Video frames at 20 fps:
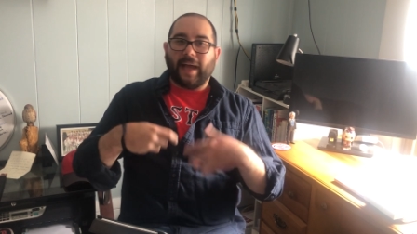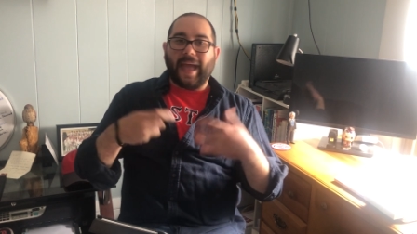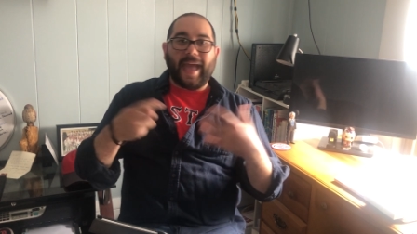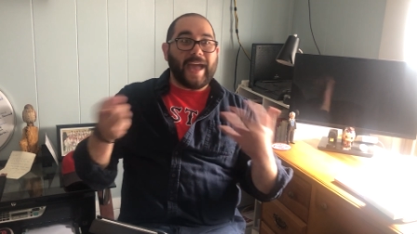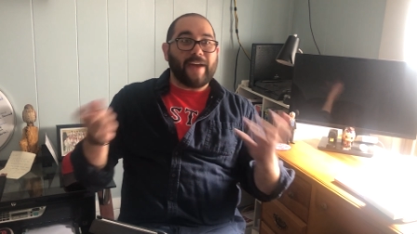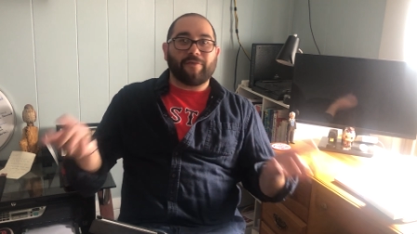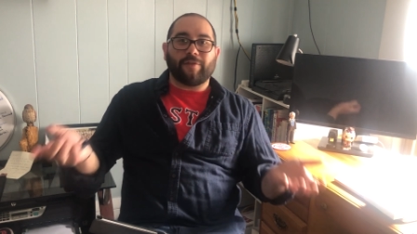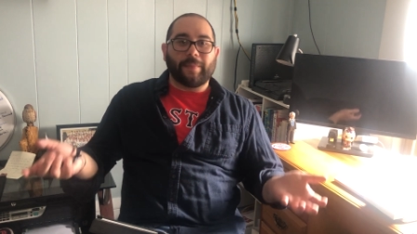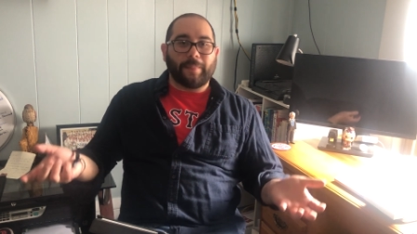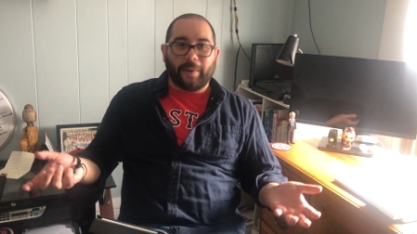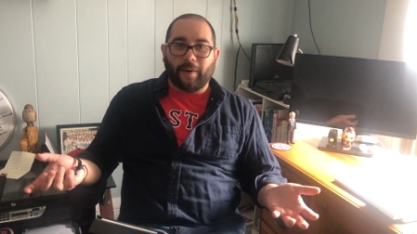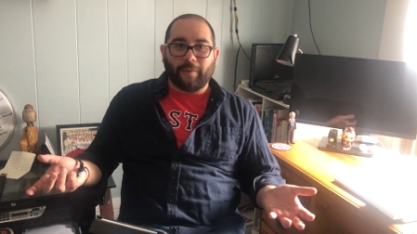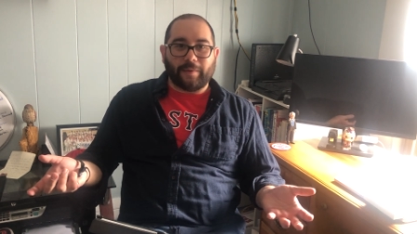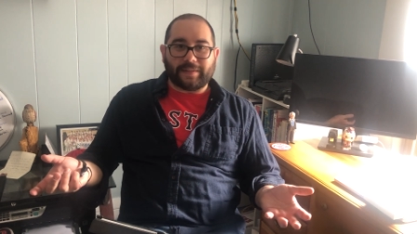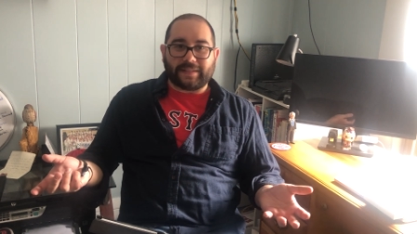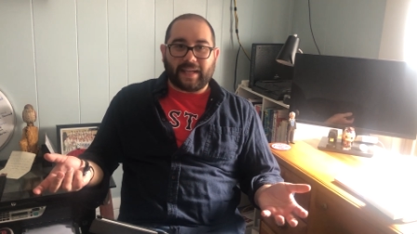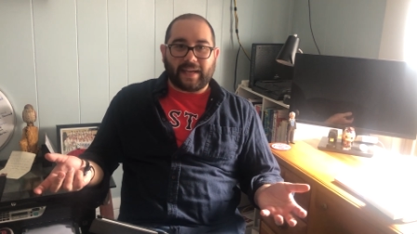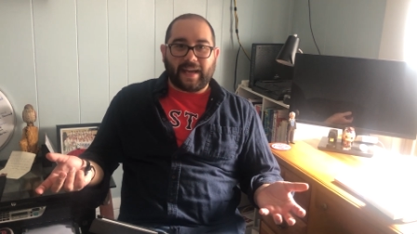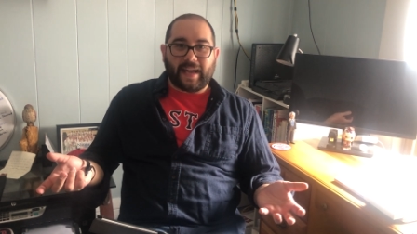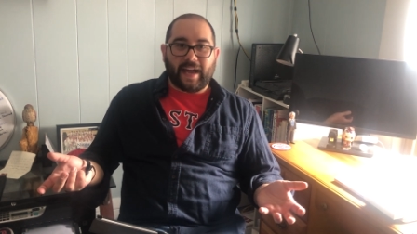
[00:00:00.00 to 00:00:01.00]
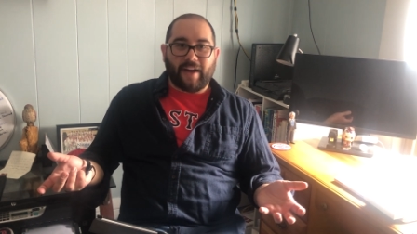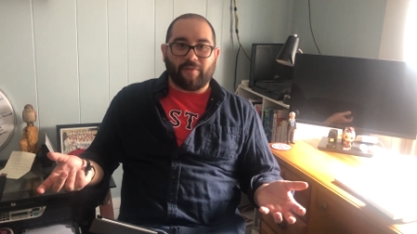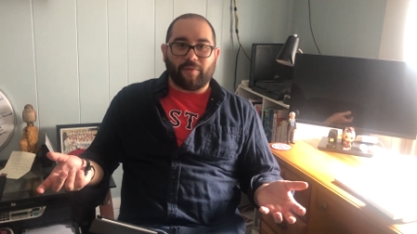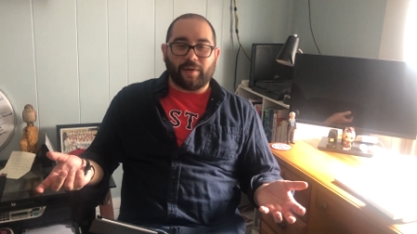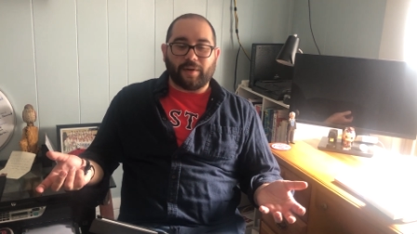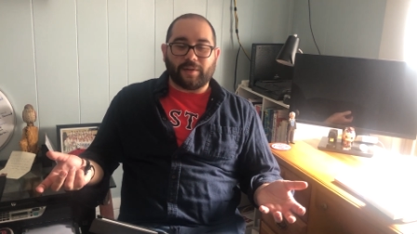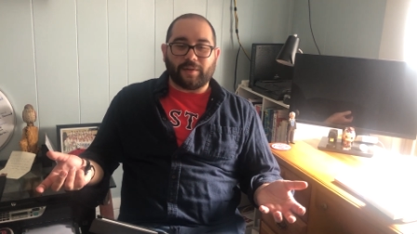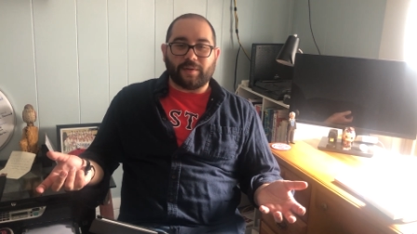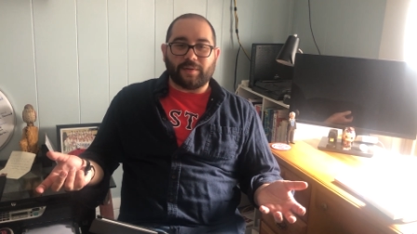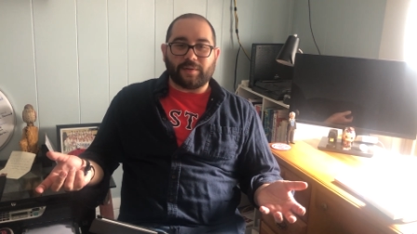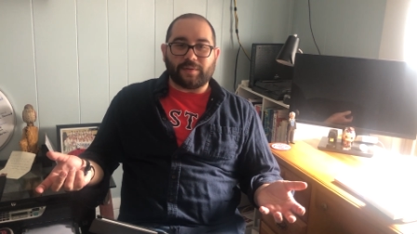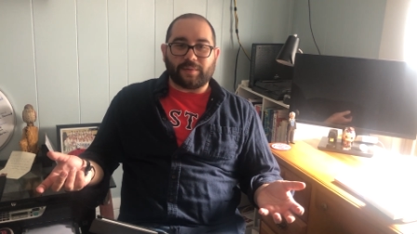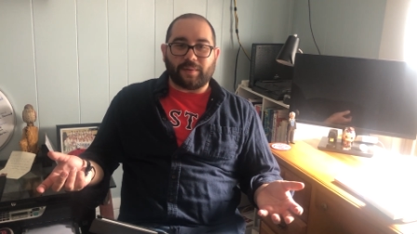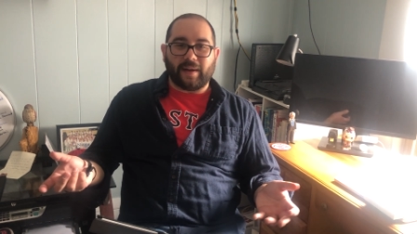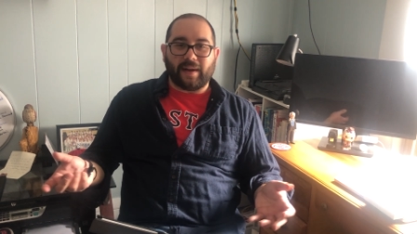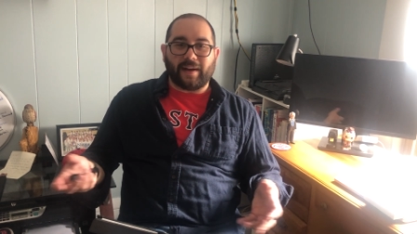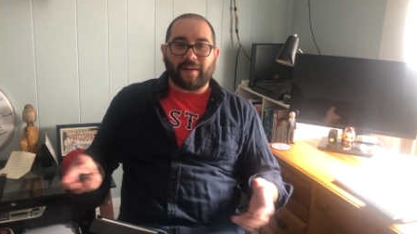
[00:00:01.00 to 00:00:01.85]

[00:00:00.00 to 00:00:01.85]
Every poet's got to have one of those, right?